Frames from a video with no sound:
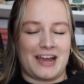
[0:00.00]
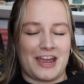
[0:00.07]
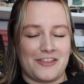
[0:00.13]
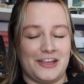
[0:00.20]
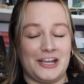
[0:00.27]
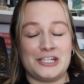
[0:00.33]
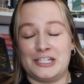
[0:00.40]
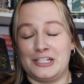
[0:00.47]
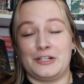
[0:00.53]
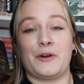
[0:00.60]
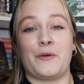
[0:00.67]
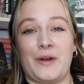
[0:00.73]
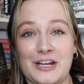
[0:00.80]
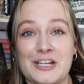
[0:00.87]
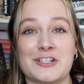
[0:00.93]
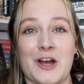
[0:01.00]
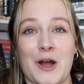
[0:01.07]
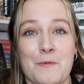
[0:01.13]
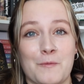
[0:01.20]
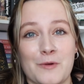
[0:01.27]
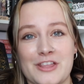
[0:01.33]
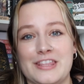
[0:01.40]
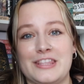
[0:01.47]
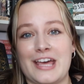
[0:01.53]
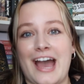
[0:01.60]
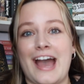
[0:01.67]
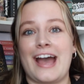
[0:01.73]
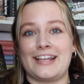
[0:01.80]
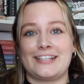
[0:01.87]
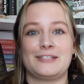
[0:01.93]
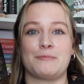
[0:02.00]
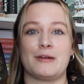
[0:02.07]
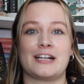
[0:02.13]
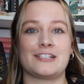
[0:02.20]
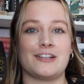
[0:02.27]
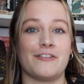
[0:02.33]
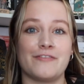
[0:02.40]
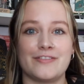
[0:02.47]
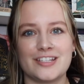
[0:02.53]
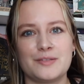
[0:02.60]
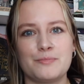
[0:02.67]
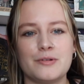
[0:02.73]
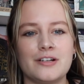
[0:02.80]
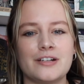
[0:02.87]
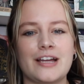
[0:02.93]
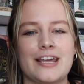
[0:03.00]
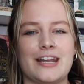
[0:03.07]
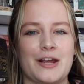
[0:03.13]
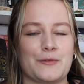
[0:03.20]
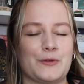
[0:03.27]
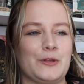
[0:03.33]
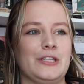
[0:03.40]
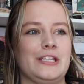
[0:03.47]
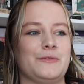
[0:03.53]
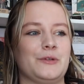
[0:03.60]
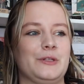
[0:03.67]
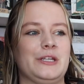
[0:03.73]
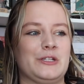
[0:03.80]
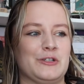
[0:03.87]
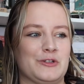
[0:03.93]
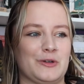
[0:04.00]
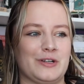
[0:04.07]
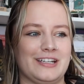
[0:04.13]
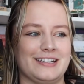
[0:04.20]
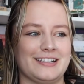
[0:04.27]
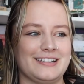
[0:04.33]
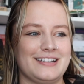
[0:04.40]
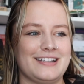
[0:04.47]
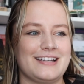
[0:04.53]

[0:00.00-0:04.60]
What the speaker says: I think she did a great job with that aspect of this book, and I really, really enjoyed